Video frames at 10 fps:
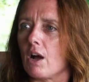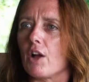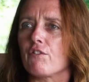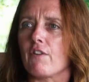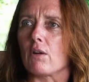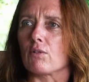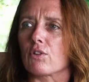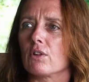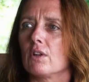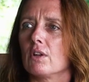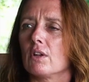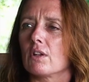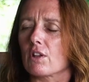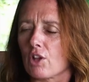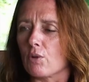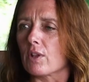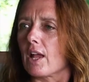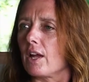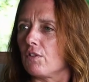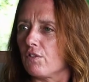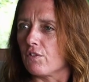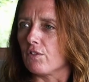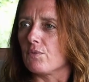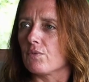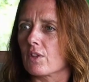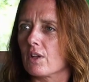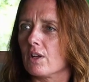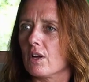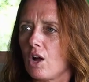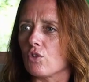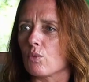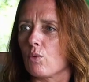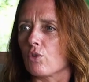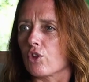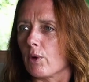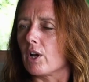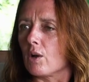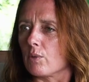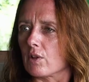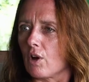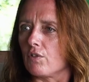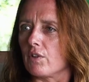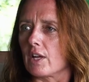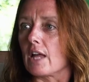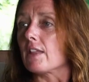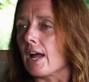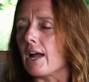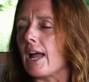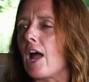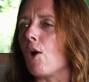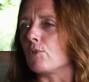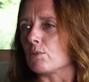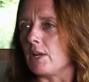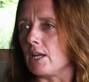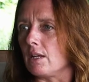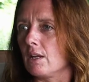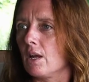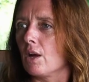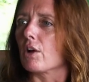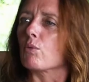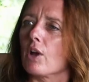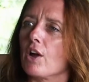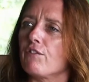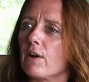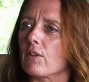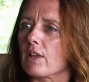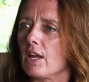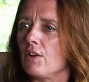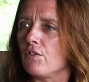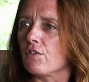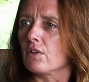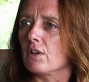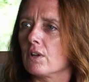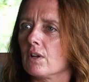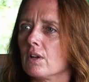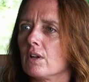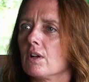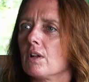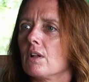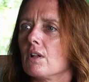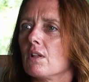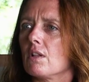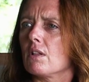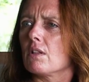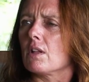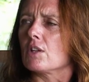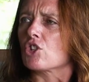I felt so safe underwater when I was diving, and that helped me, because when I felt safe, the